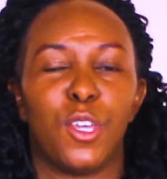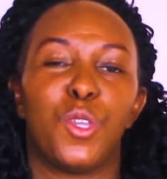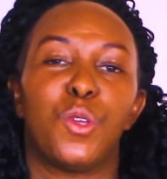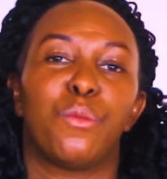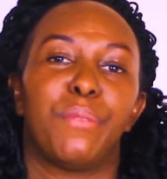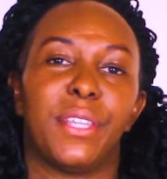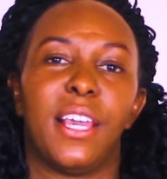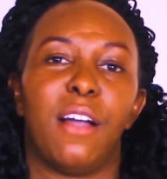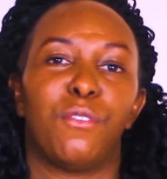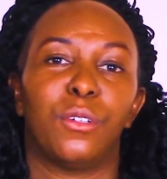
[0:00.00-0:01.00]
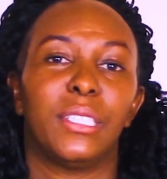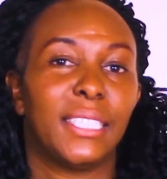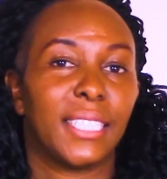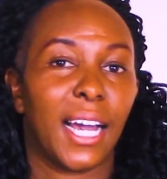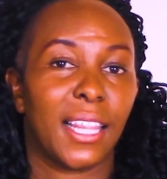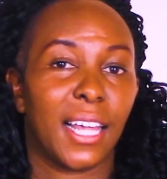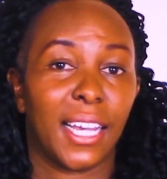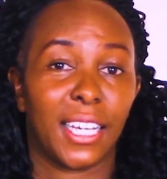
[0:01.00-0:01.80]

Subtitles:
you'll be there for each other,